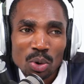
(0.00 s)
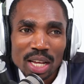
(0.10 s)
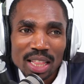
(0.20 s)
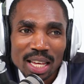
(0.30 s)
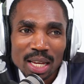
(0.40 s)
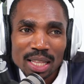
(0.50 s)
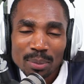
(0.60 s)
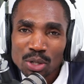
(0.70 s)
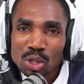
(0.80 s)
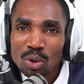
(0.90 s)
in the
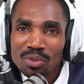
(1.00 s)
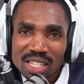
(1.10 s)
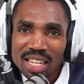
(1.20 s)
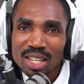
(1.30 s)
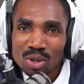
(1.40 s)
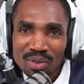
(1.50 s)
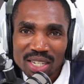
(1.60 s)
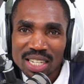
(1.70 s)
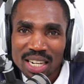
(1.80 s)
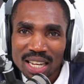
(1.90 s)
position of CS of
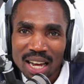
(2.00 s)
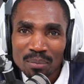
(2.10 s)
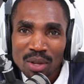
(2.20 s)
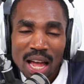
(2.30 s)
Interior,